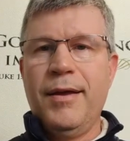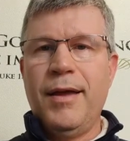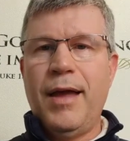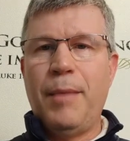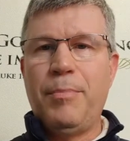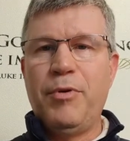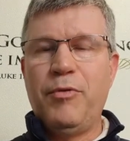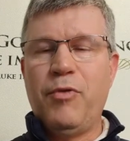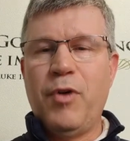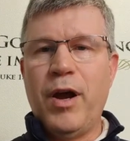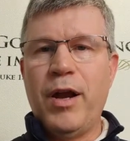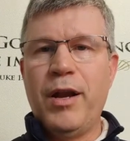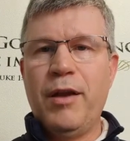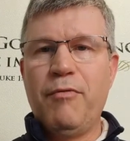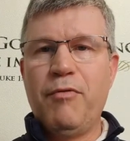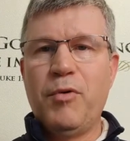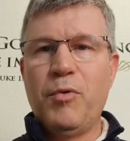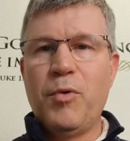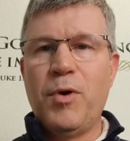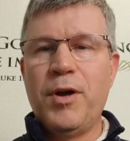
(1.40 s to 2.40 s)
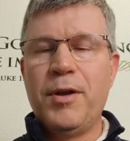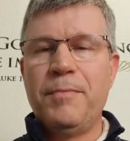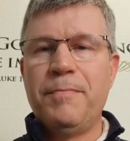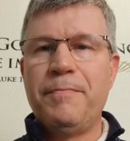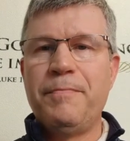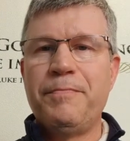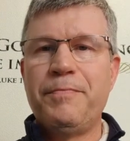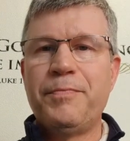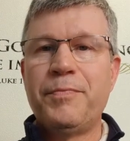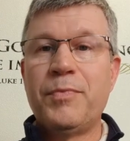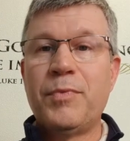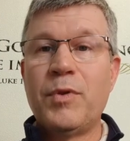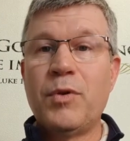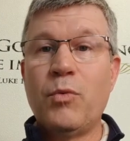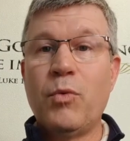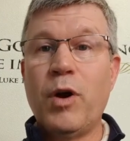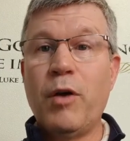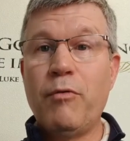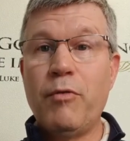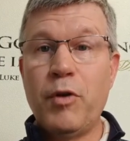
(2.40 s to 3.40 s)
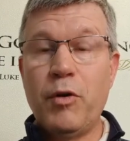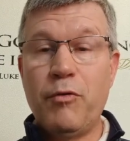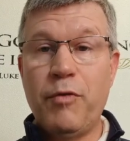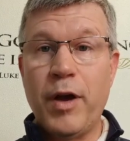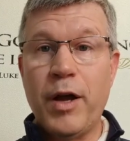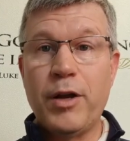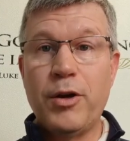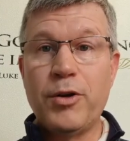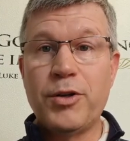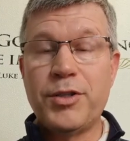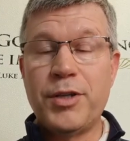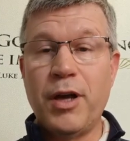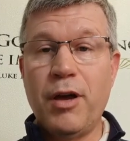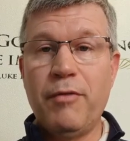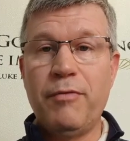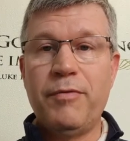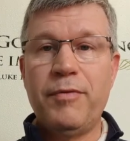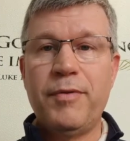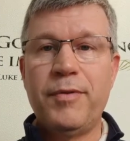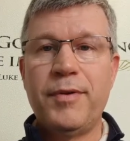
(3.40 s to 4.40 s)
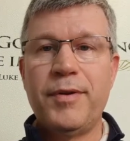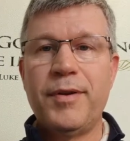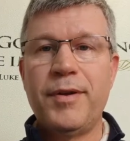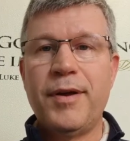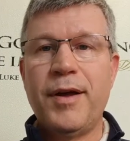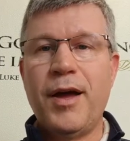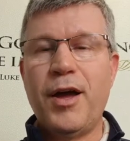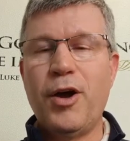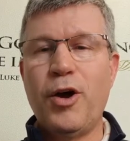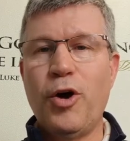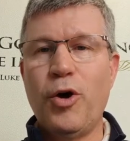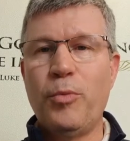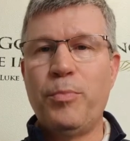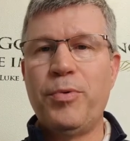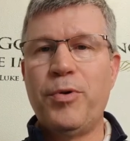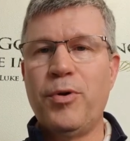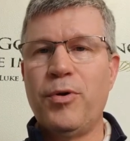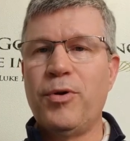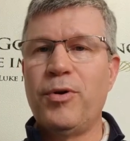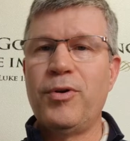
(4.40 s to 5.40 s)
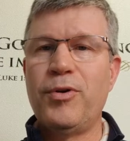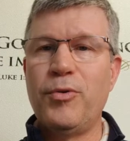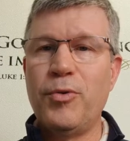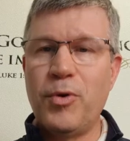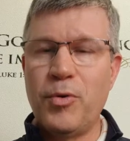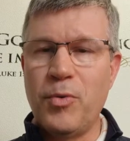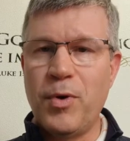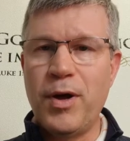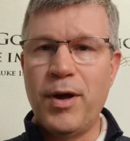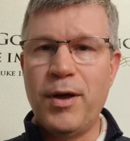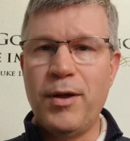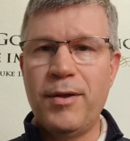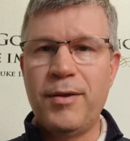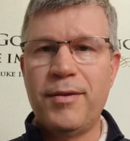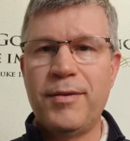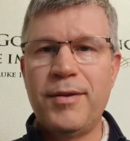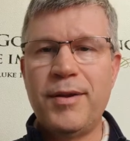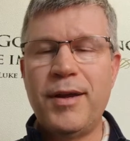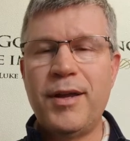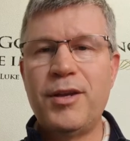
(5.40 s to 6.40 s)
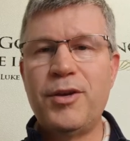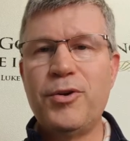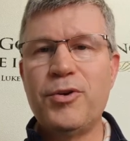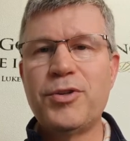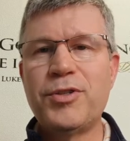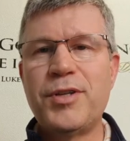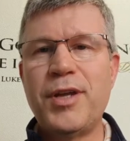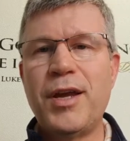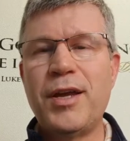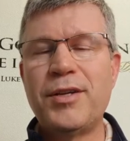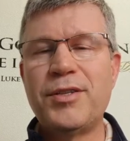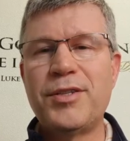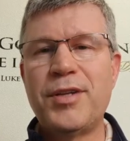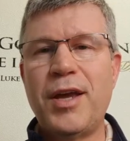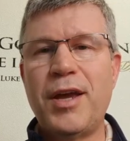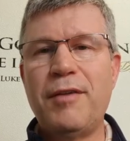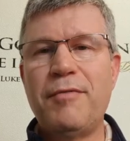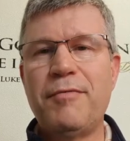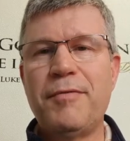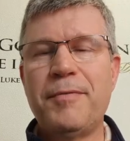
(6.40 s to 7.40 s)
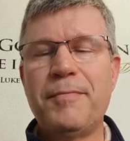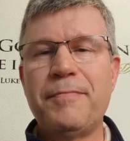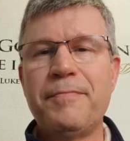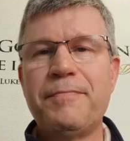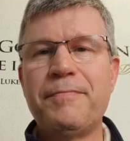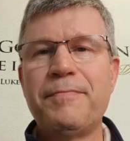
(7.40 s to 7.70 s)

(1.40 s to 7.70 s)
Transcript: Happy Friday, everyone. Wherever you find yourself, I hope you're doing well and you're staying safe.